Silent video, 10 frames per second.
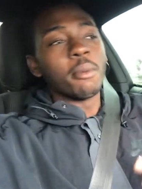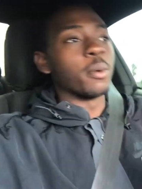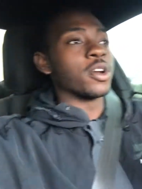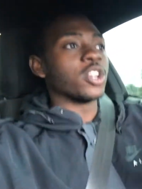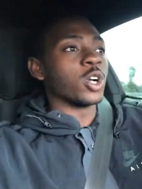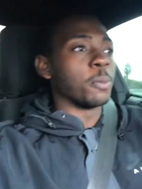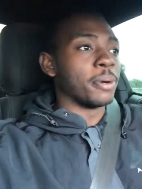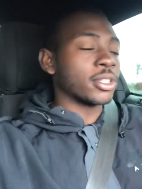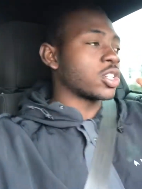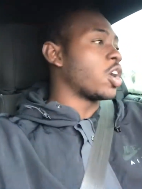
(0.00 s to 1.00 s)
but we're gonna go
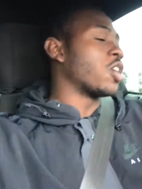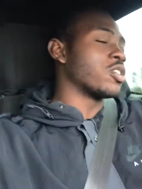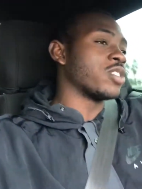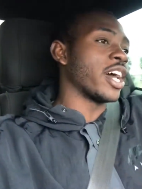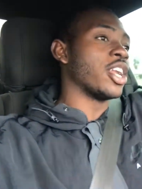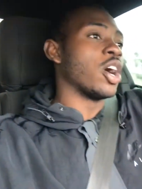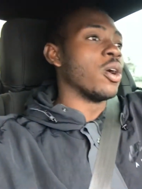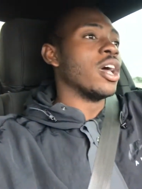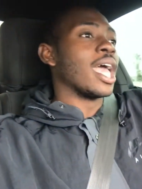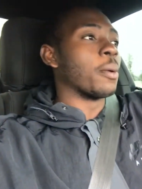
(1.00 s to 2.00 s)
put the car on the
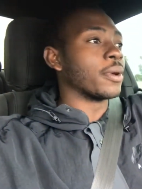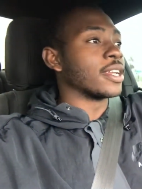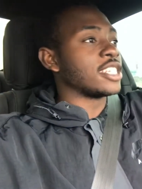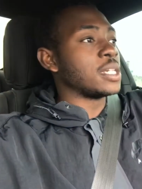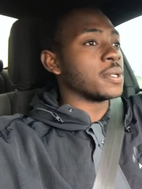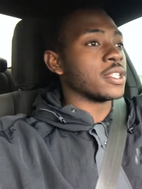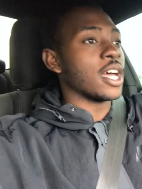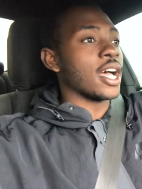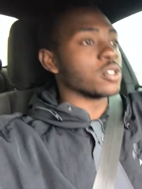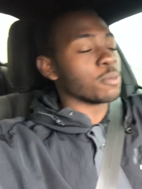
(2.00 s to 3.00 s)
dyno and we're gonna see what it
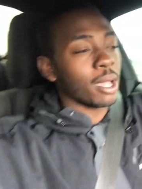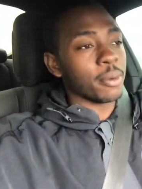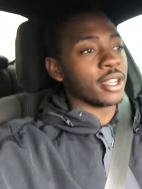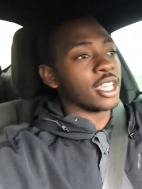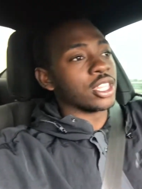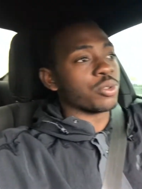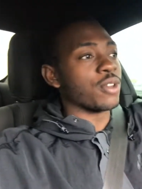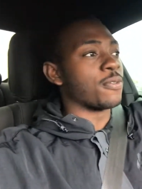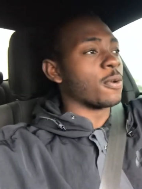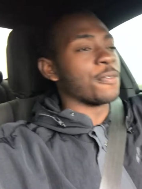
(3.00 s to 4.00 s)
does. We're probably gonna get
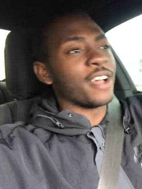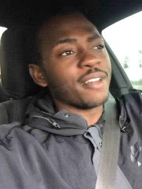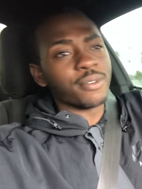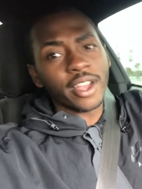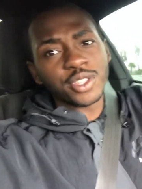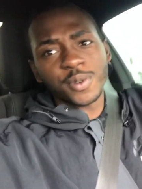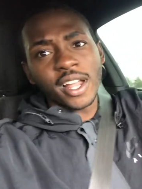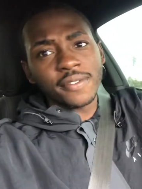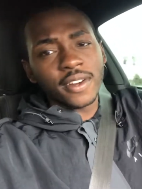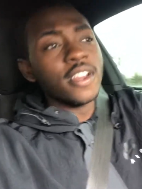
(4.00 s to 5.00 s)
3, 4, 5 runs,
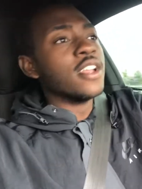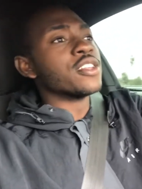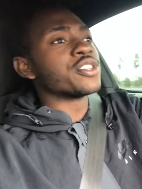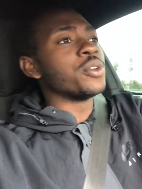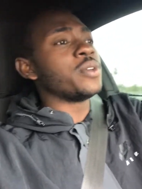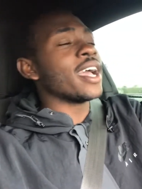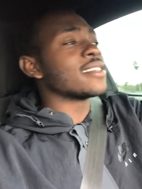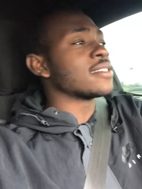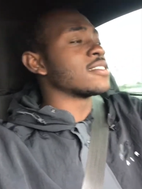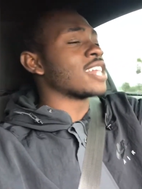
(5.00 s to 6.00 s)
whatever, so you
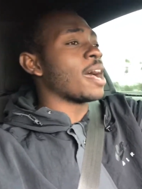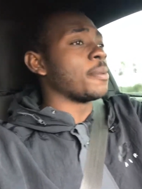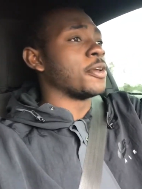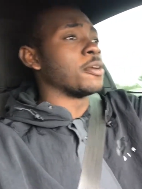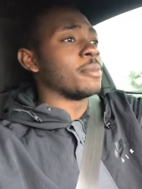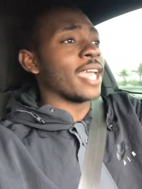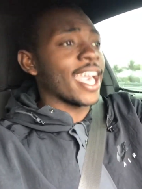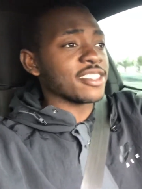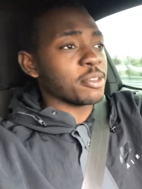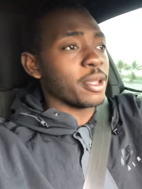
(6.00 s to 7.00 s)
guys can stop hearing me
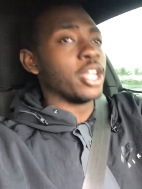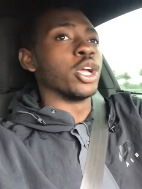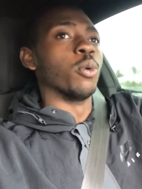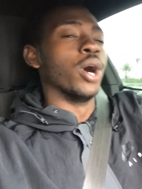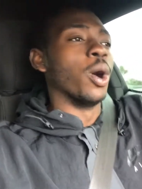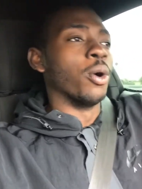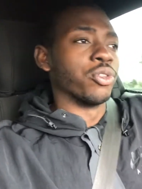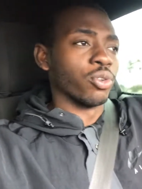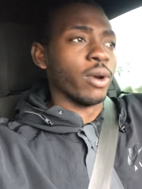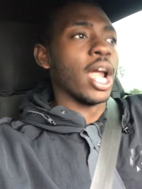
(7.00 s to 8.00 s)
estimating, go, well,
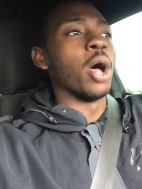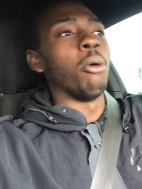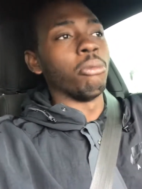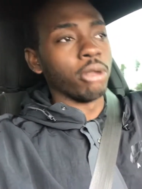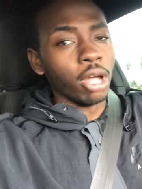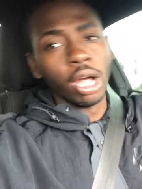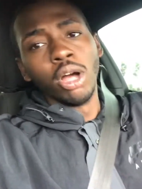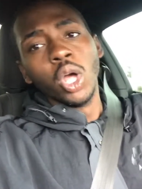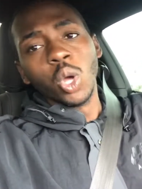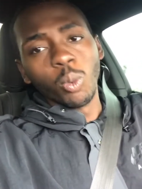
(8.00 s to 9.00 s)
it's around,
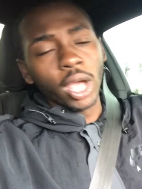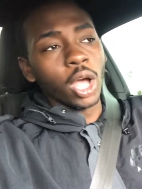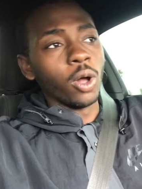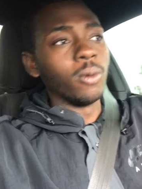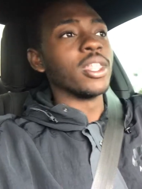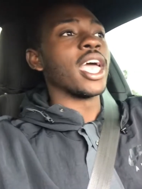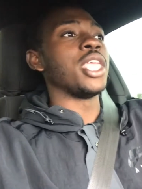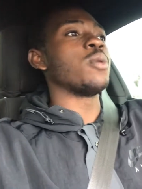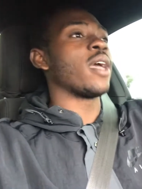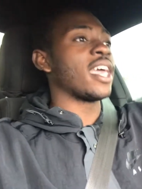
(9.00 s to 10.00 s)
well,
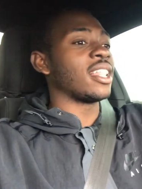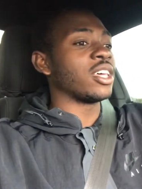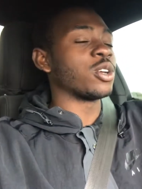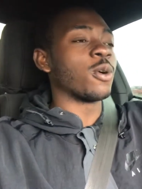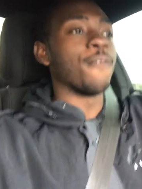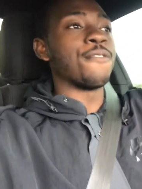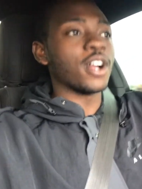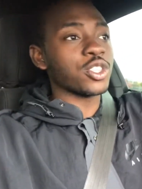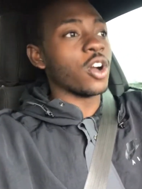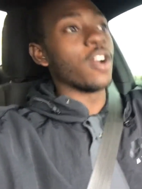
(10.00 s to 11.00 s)
and you analytical
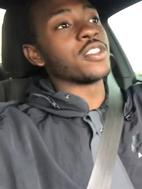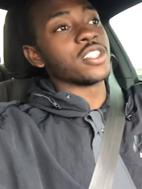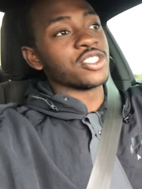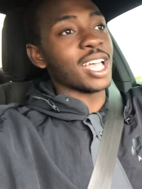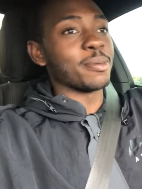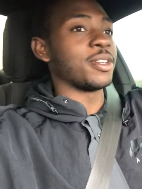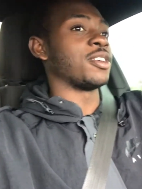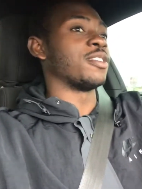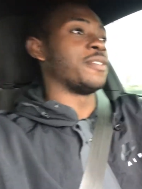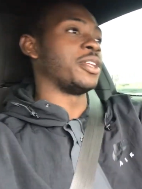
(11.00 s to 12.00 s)
fucktards can stop
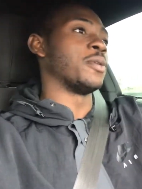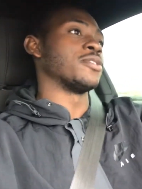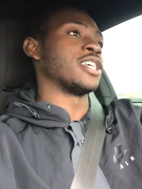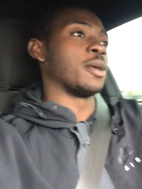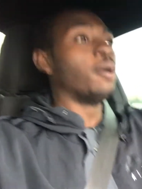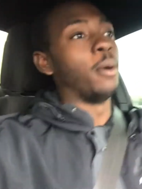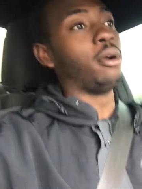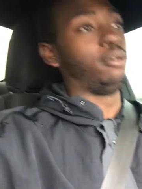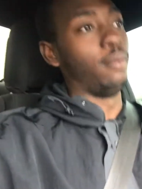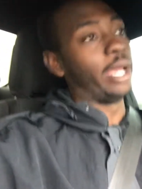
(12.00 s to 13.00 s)
getting on a video and saying,
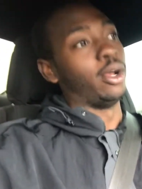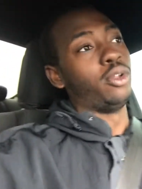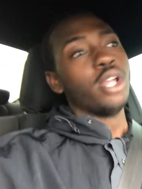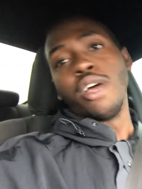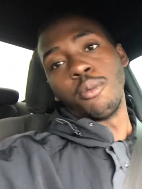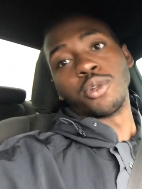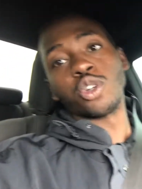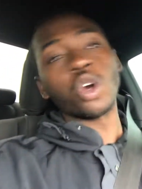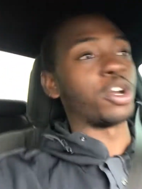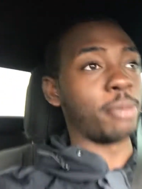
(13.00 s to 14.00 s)
oh, well, what's
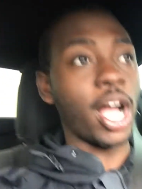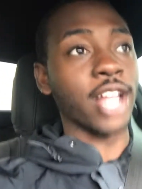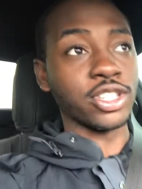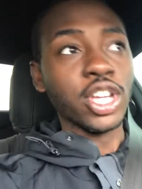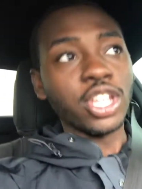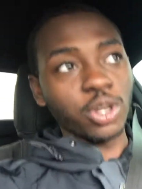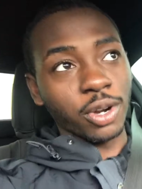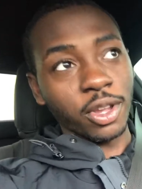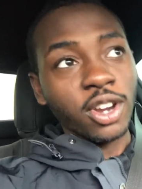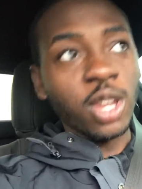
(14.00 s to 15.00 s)
your current mods? You
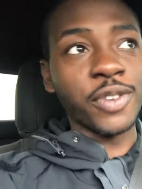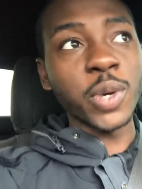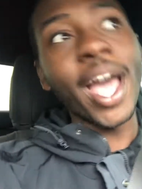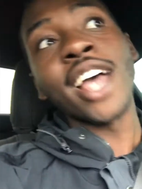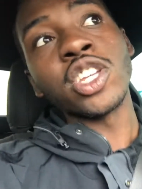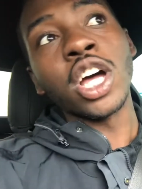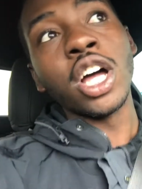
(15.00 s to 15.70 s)
know, your video has